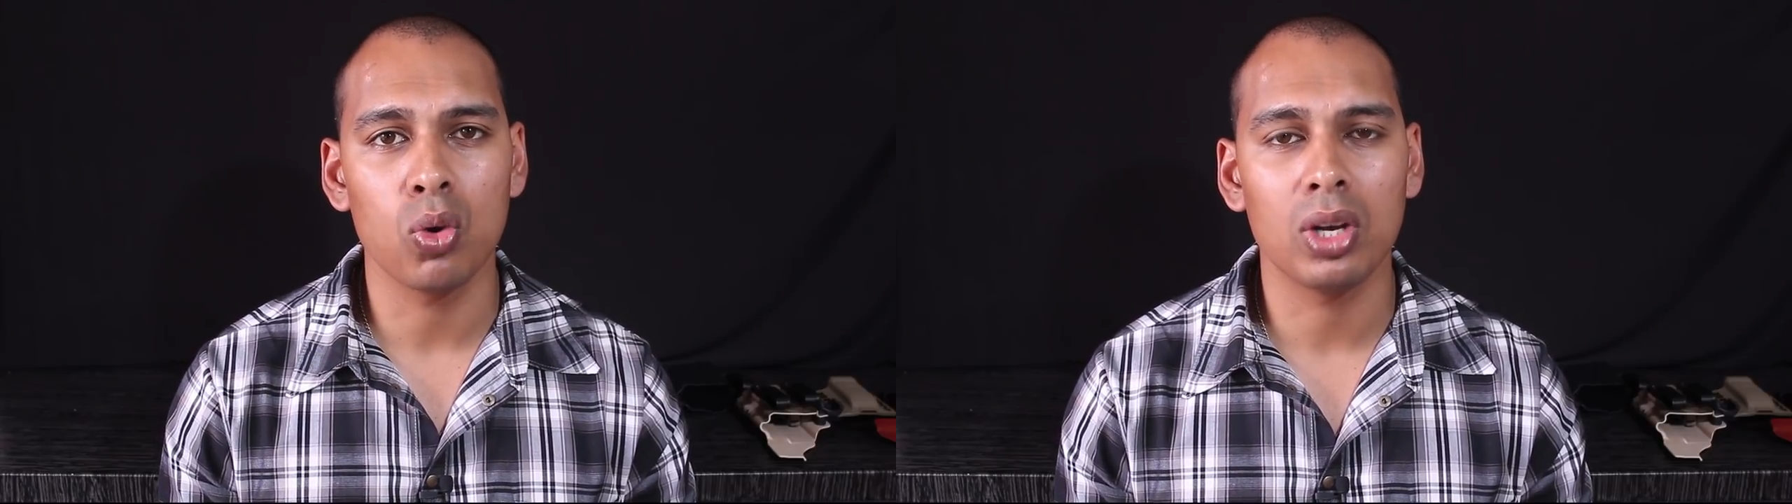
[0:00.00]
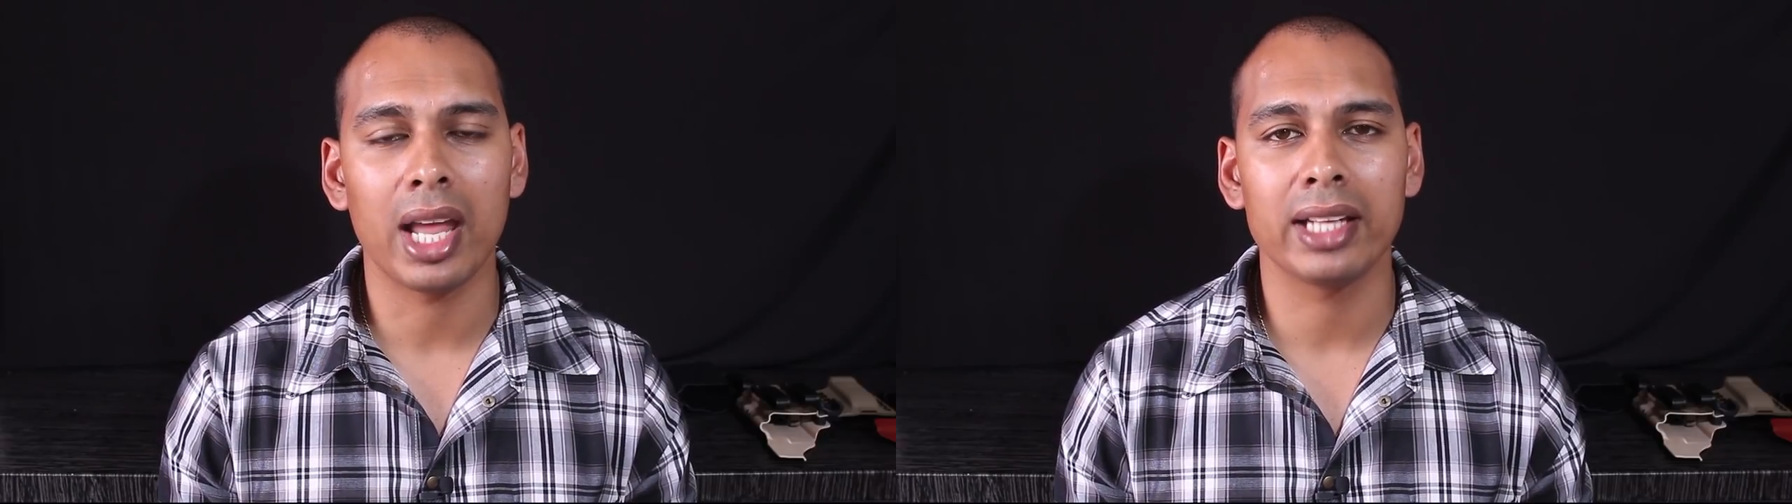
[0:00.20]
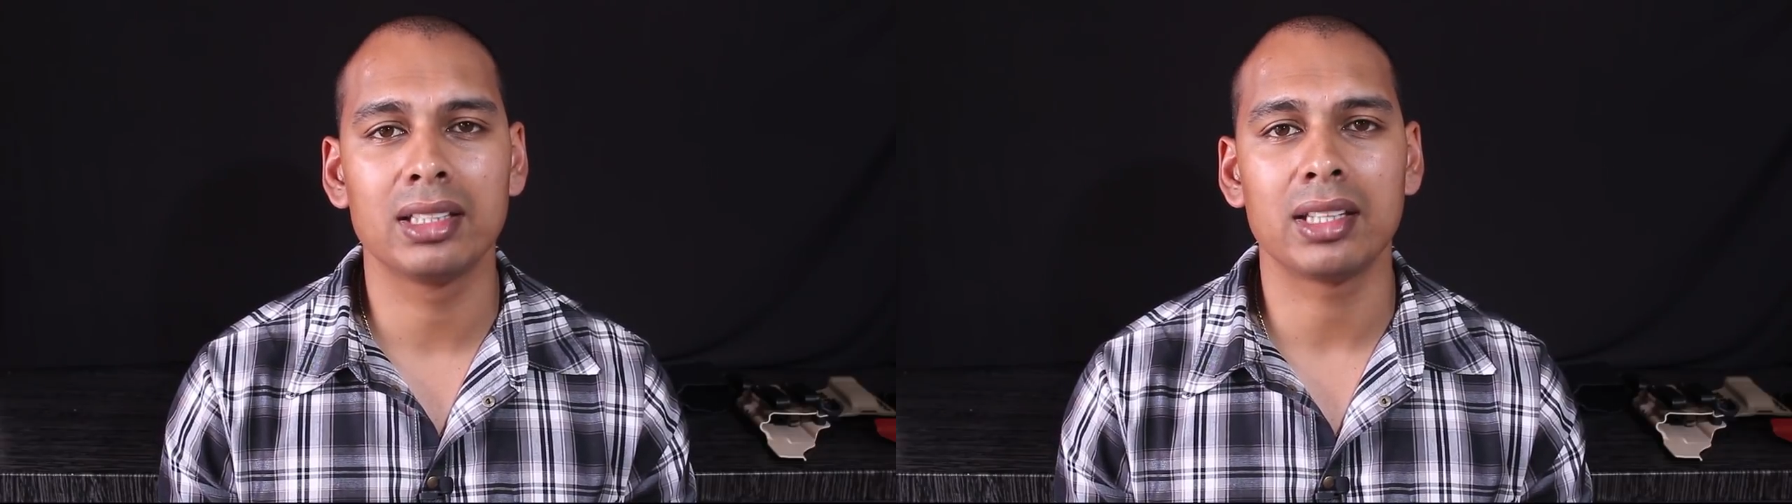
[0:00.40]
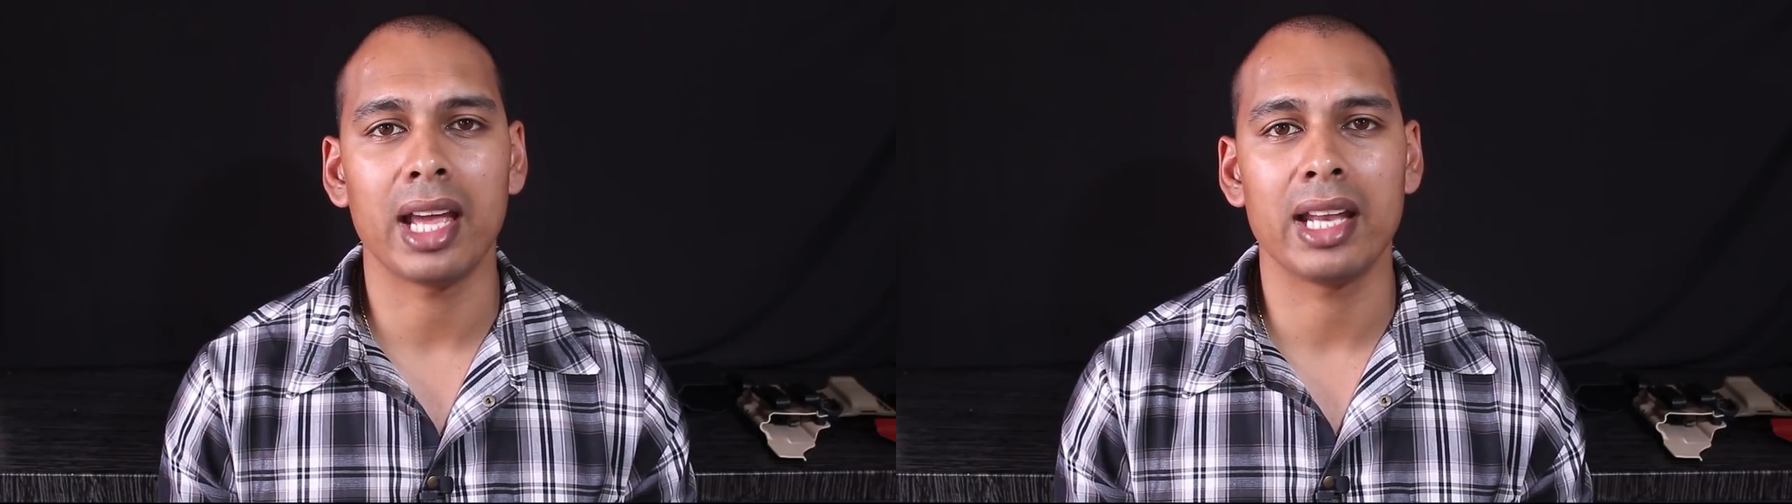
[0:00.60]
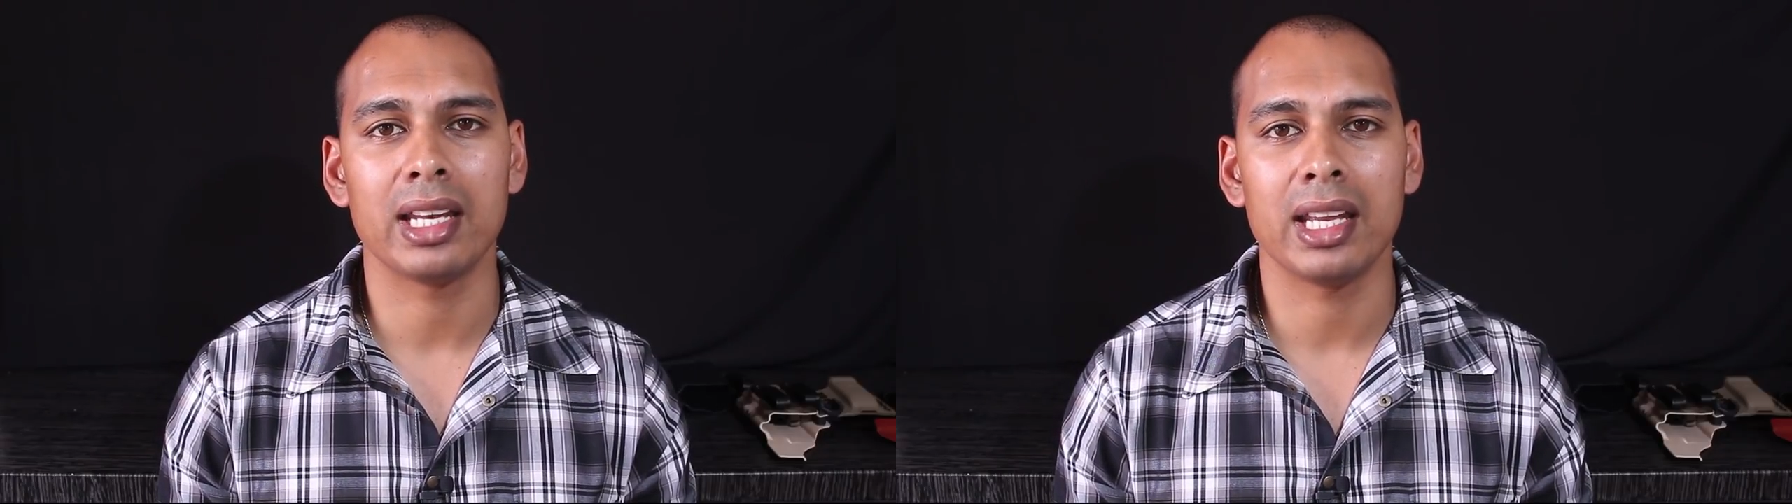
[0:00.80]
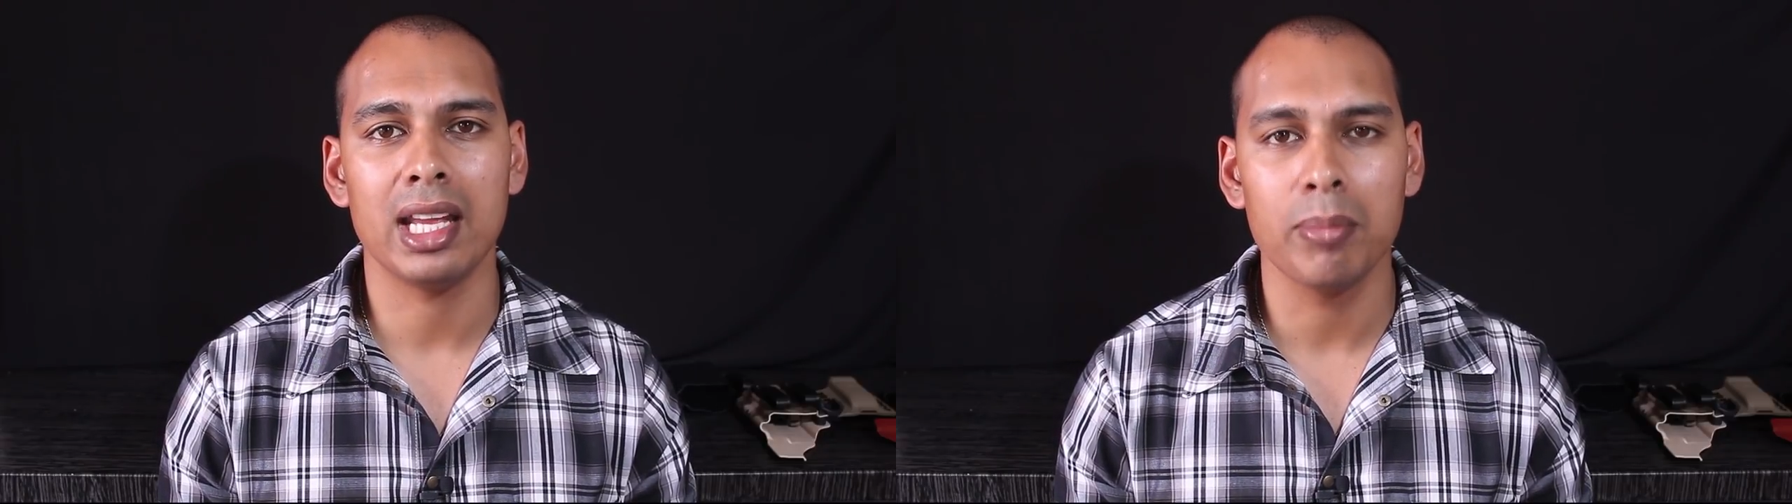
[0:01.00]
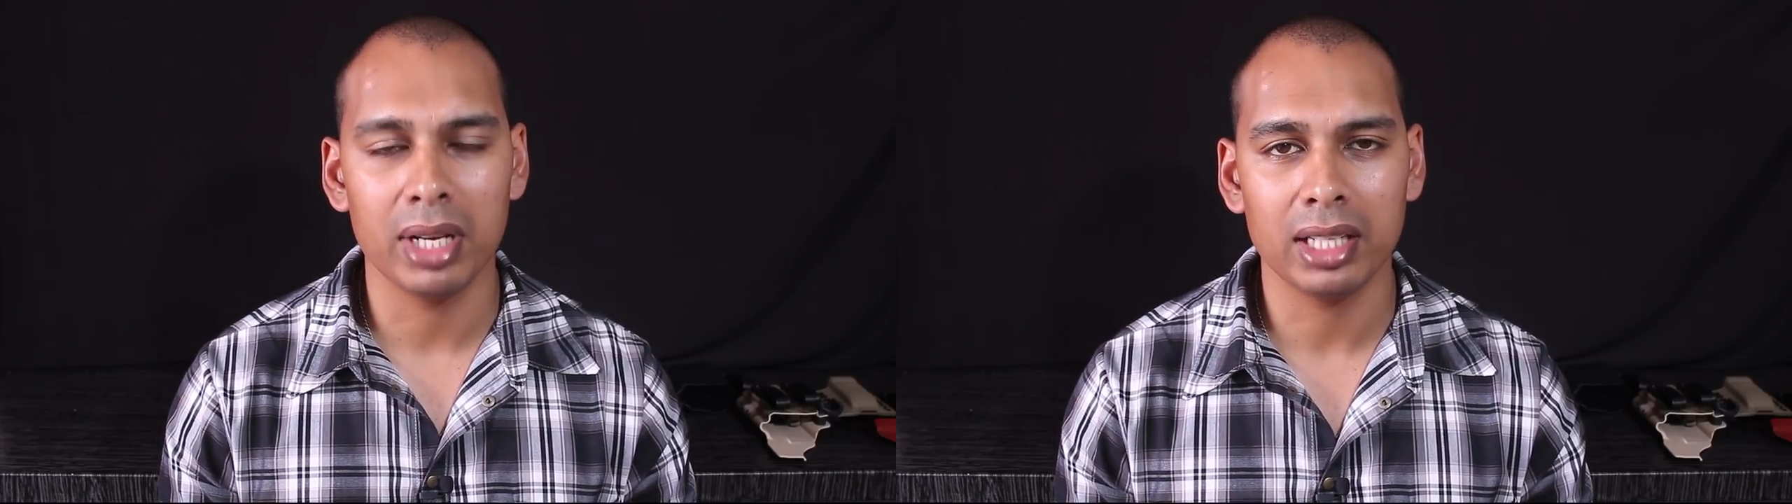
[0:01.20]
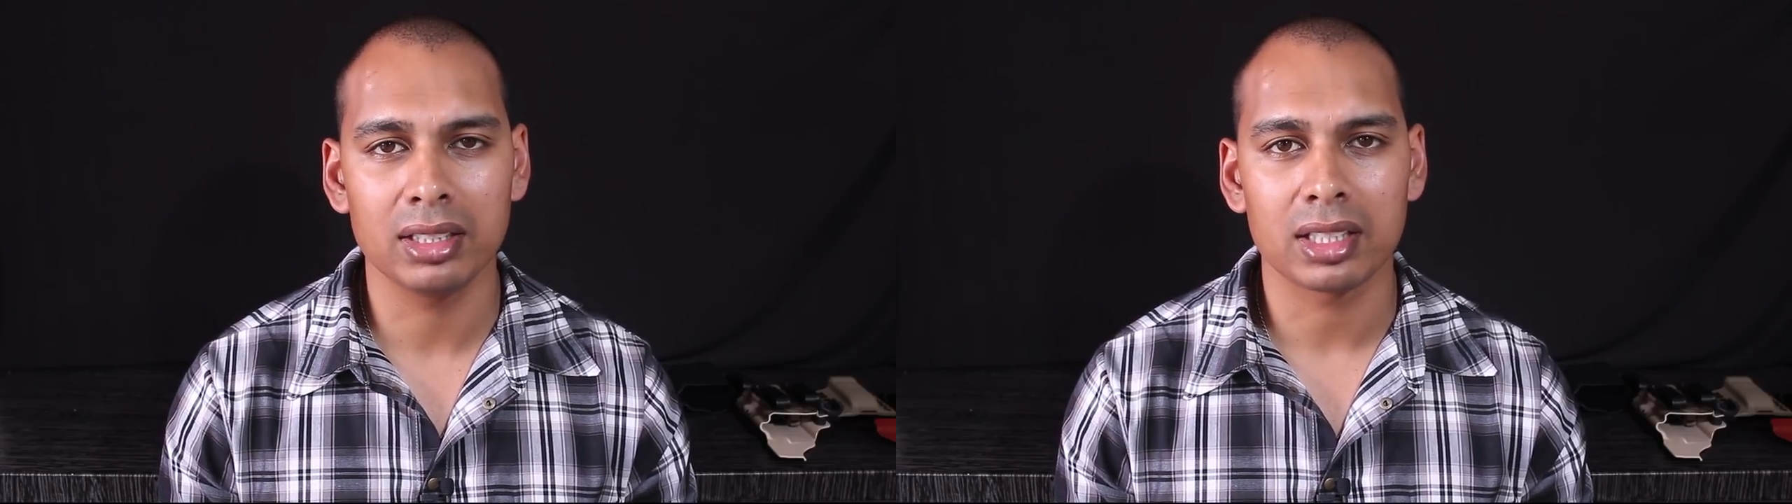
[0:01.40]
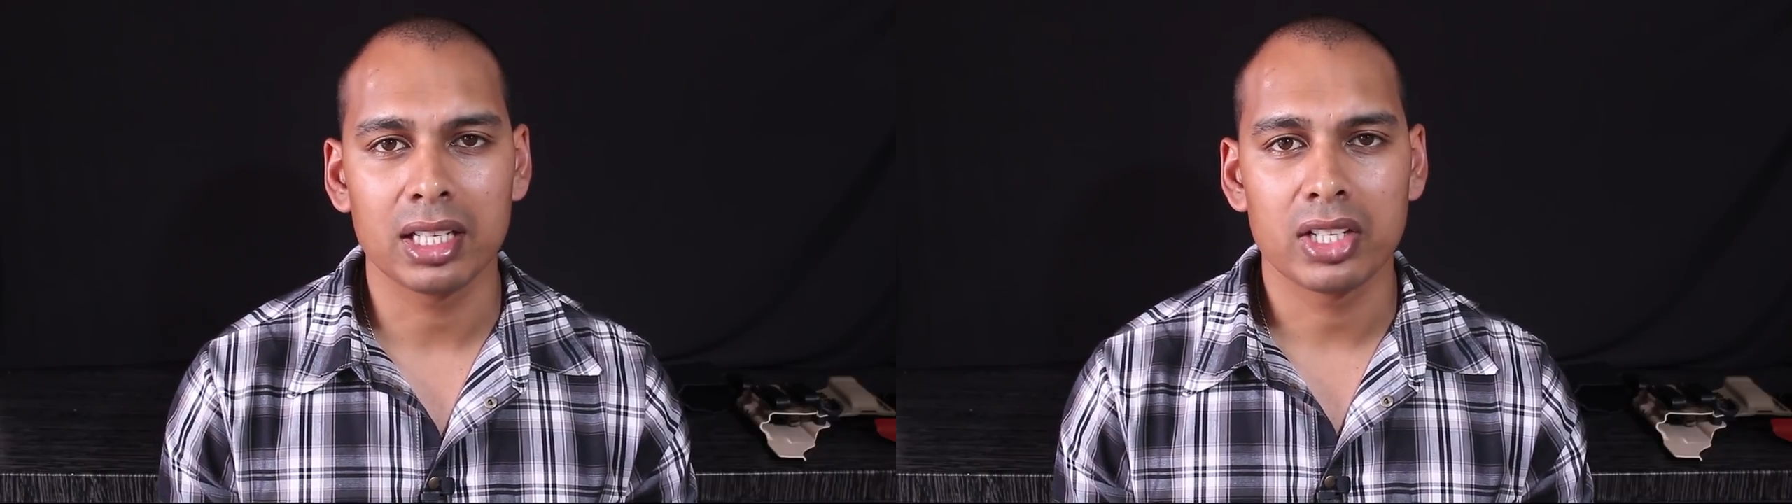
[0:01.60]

Olight, and Imalent.